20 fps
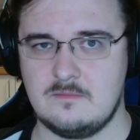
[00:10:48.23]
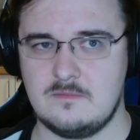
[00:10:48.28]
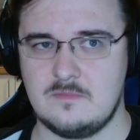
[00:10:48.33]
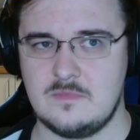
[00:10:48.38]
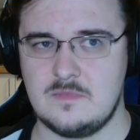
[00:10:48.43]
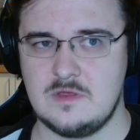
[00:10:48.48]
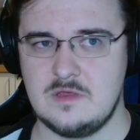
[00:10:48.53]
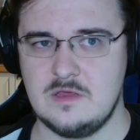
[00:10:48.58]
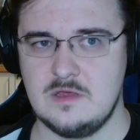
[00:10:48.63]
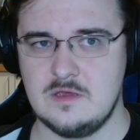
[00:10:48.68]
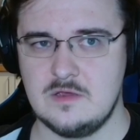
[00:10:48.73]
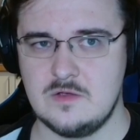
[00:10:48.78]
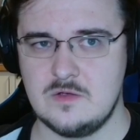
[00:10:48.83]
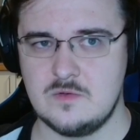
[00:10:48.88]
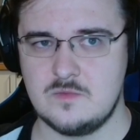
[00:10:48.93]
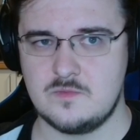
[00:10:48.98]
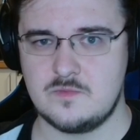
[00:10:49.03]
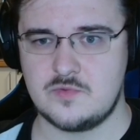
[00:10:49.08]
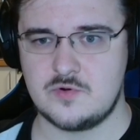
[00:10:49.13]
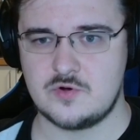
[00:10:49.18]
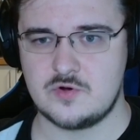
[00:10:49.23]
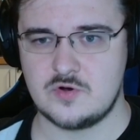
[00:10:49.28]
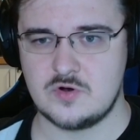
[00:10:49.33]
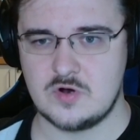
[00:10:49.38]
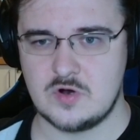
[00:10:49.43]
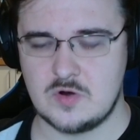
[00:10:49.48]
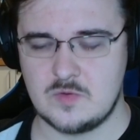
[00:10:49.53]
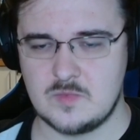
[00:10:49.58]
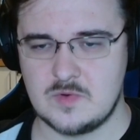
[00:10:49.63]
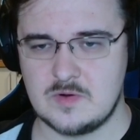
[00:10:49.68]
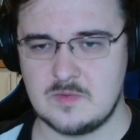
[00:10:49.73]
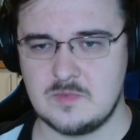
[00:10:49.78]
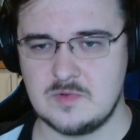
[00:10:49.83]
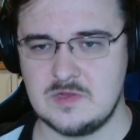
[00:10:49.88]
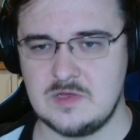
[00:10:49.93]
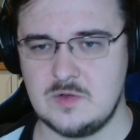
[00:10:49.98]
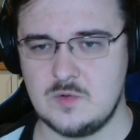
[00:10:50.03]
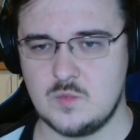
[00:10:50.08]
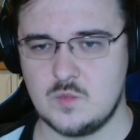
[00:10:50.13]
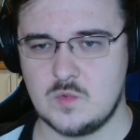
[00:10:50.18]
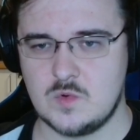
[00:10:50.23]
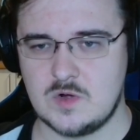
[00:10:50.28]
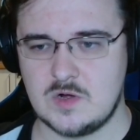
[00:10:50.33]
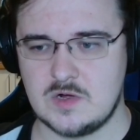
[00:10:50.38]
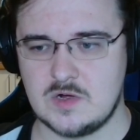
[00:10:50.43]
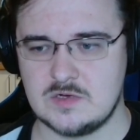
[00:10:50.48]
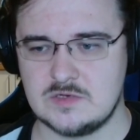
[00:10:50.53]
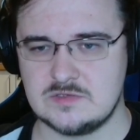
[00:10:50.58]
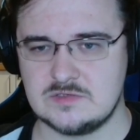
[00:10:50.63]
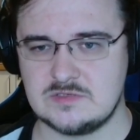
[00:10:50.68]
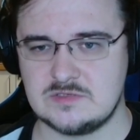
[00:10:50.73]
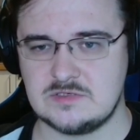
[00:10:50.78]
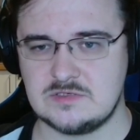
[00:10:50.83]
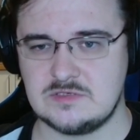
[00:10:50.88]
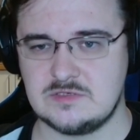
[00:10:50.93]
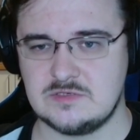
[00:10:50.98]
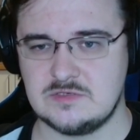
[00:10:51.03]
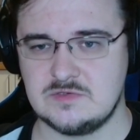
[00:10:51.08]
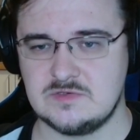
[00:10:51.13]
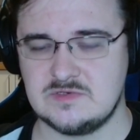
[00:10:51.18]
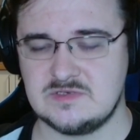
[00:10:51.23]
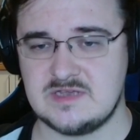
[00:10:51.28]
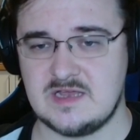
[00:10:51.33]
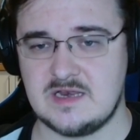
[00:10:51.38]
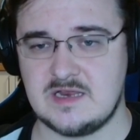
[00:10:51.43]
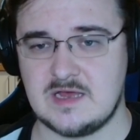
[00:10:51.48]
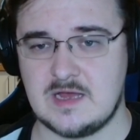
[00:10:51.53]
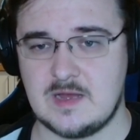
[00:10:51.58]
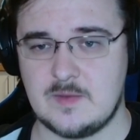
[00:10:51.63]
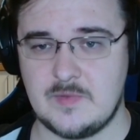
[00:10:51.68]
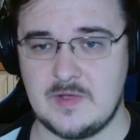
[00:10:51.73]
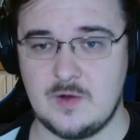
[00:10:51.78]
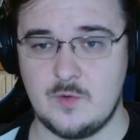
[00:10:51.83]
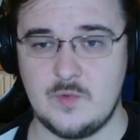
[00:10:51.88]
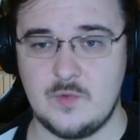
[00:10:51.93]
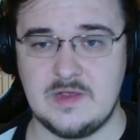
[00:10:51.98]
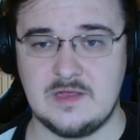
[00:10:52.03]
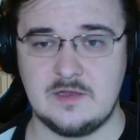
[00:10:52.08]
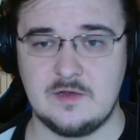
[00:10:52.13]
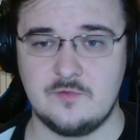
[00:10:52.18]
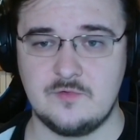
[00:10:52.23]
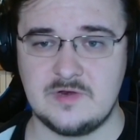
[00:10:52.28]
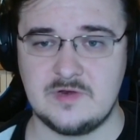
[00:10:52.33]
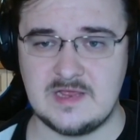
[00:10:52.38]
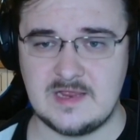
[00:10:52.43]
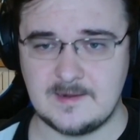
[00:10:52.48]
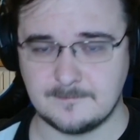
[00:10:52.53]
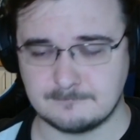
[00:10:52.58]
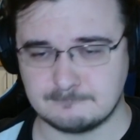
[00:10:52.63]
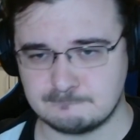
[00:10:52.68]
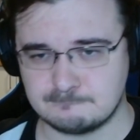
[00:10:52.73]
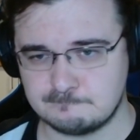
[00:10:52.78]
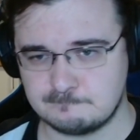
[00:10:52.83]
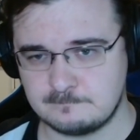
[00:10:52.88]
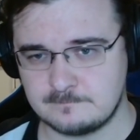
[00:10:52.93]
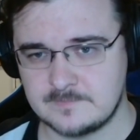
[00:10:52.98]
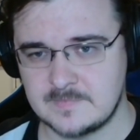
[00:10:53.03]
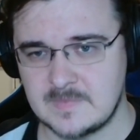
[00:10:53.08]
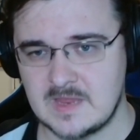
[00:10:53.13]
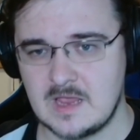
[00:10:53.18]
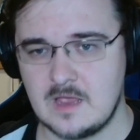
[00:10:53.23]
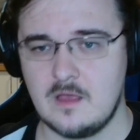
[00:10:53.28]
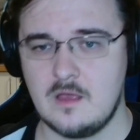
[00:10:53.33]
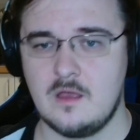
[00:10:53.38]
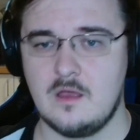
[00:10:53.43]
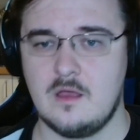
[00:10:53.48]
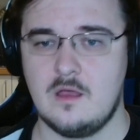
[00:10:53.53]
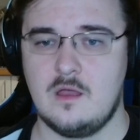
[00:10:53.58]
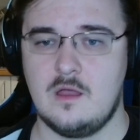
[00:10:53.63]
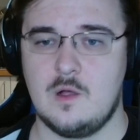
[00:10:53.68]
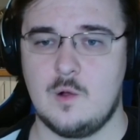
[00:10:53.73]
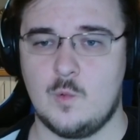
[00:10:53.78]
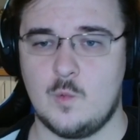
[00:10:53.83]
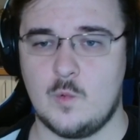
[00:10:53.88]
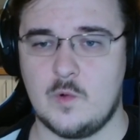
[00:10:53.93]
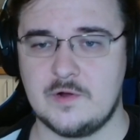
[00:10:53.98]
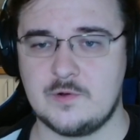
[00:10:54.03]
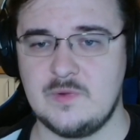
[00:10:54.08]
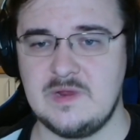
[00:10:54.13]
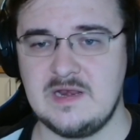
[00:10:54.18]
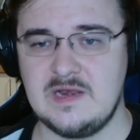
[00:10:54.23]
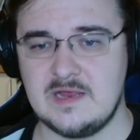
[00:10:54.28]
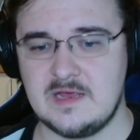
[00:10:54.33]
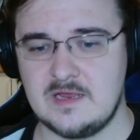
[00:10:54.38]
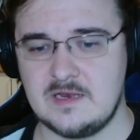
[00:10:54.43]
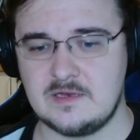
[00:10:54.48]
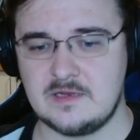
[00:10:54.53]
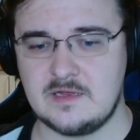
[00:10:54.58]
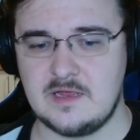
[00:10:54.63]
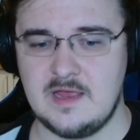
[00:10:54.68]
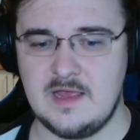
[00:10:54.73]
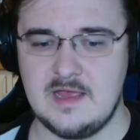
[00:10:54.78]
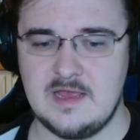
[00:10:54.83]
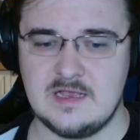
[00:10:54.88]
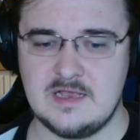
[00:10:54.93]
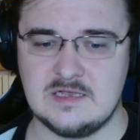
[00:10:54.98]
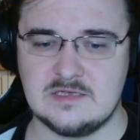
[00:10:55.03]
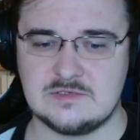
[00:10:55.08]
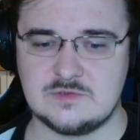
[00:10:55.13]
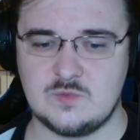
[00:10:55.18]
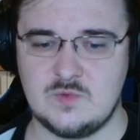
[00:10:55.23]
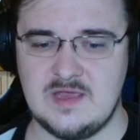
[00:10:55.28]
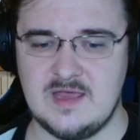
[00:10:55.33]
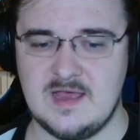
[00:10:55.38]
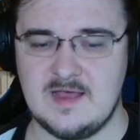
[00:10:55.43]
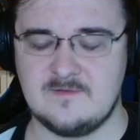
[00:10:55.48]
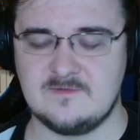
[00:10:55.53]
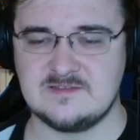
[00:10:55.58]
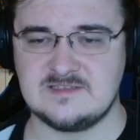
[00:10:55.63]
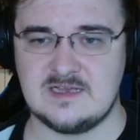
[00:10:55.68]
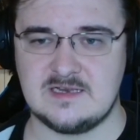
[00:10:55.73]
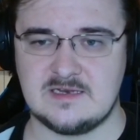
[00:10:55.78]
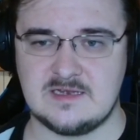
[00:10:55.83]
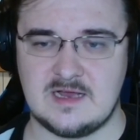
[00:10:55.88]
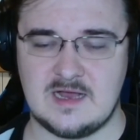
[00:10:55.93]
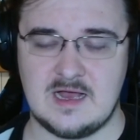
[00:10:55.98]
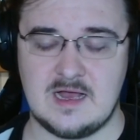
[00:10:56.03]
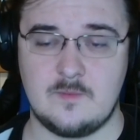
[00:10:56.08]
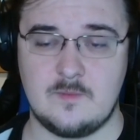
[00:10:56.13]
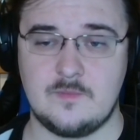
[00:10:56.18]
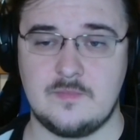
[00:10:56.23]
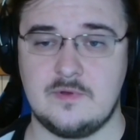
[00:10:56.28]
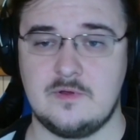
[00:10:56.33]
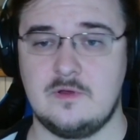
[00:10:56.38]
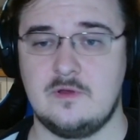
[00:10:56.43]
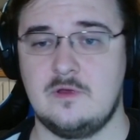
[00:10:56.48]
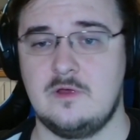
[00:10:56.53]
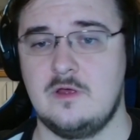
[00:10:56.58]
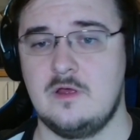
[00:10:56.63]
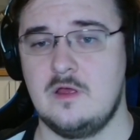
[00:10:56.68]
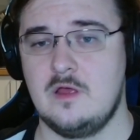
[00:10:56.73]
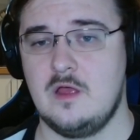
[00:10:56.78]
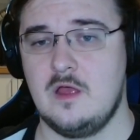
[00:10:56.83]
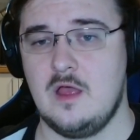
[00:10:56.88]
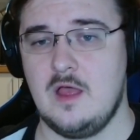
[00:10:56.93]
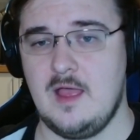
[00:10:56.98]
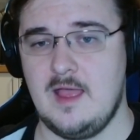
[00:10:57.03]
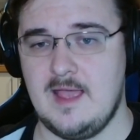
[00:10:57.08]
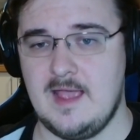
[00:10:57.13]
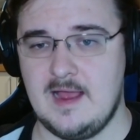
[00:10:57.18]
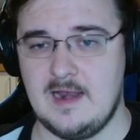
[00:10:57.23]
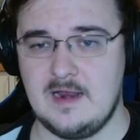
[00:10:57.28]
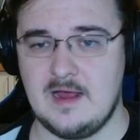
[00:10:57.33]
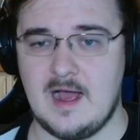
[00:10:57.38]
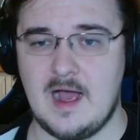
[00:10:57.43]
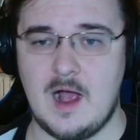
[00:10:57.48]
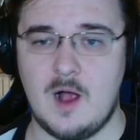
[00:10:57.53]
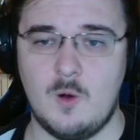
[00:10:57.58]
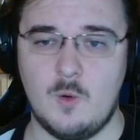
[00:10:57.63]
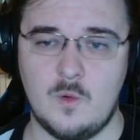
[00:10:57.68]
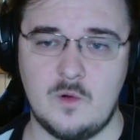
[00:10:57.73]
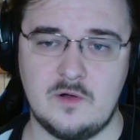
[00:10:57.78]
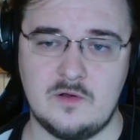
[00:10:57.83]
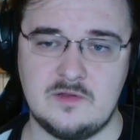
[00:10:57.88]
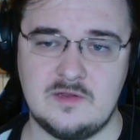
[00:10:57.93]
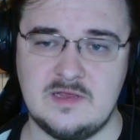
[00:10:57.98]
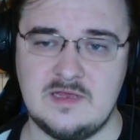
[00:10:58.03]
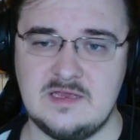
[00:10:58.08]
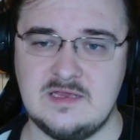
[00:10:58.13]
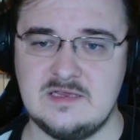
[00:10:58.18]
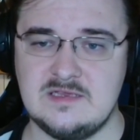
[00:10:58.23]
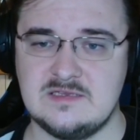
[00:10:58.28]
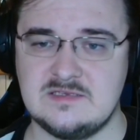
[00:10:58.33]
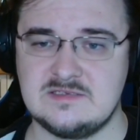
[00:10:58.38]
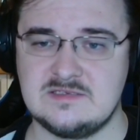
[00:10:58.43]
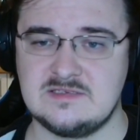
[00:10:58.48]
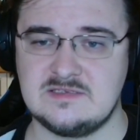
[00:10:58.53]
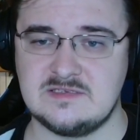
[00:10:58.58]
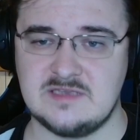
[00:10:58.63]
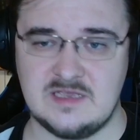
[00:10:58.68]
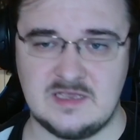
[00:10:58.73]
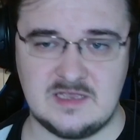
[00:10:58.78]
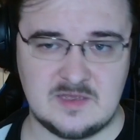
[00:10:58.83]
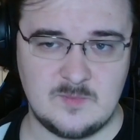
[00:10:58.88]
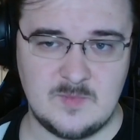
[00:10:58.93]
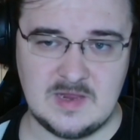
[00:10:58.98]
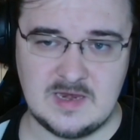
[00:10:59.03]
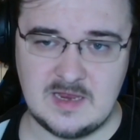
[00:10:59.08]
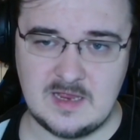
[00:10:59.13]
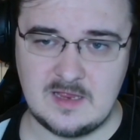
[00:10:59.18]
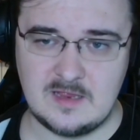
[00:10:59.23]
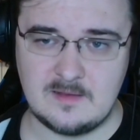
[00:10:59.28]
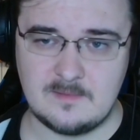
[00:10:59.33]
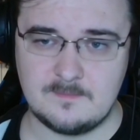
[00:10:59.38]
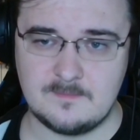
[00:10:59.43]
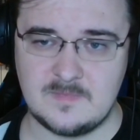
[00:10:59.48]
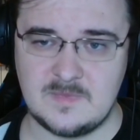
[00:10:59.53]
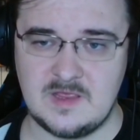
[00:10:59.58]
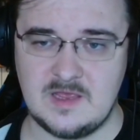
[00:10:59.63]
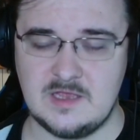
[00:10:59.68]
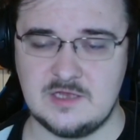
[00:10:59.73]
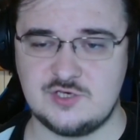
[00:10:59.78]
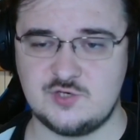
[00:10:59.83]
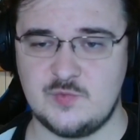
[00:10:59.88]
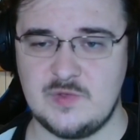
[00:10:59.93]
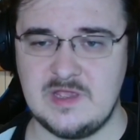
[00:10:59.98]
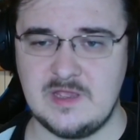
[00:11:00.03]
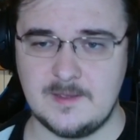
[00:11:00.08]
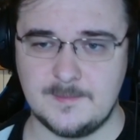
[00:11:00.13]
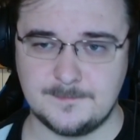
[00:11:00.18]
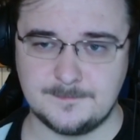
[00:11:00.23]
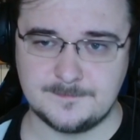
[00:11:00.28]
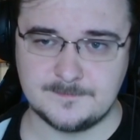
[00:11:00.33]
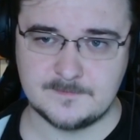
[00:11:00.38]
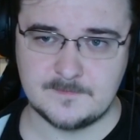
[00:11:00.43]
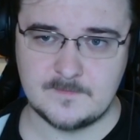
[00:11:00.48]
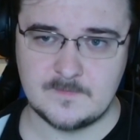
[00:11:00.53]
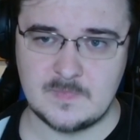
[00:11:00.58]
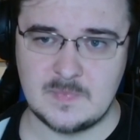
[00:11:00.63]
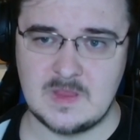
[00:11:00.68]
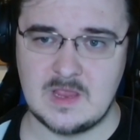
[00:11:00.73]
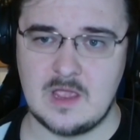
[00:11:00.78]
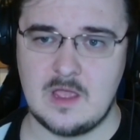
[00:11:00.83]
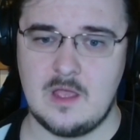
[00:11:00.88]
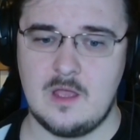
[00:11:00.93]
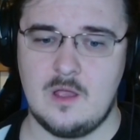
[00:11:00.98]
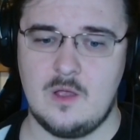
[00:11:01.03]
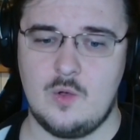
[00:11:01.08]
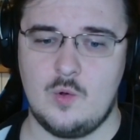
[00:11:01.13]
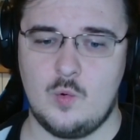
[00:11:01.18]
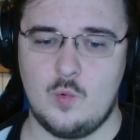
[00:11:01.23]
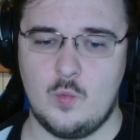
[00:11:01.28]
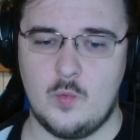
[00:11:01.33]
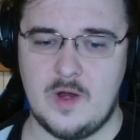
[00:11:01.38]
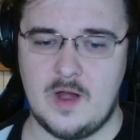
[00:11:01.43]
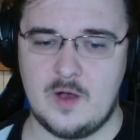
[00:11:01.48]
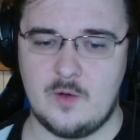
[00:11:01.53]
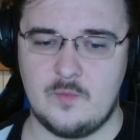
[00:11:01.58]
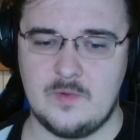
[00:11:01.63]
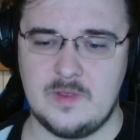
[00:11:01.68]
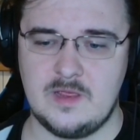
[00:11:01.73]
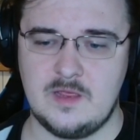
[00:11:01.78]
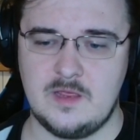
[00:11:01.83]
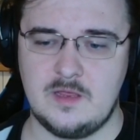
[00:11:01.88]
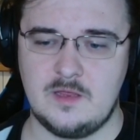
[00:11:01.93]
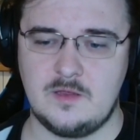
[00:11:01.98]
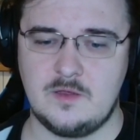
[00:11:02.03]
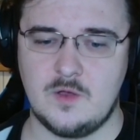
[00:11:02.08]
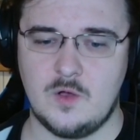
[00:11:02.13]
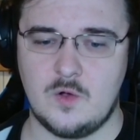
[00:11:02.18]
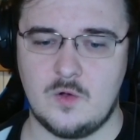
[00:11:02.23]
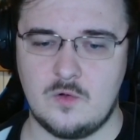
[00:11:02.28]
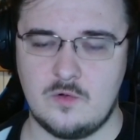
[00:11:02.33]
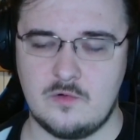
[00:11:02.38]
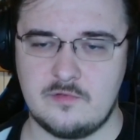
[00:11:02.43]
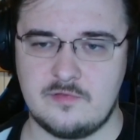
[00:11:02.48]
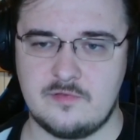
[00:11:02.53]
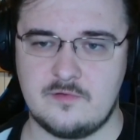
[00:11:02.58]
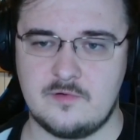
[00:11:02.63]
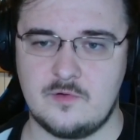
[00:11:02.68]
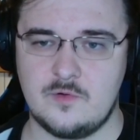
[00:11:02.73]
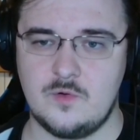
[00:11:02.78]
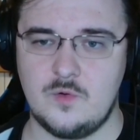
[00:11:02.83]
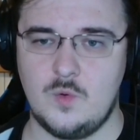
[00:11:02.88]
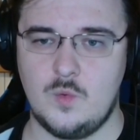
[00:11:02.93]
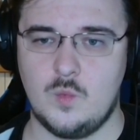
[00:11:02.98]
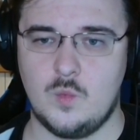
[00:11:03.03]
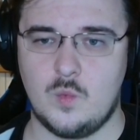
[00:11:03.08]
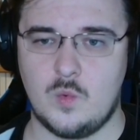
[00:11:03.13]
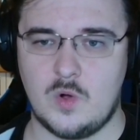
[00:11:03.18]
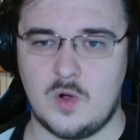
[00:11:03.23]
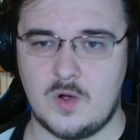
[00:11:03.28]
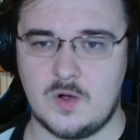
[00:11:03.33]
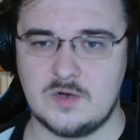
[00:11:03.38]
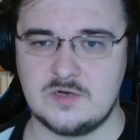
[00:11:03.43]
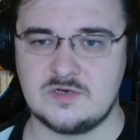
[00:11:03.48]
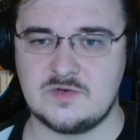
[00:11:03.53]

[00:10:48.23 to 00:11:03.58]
you probably want to set up a weekly routine. What we did is we have set up an hourly sync meeting each week where we go through what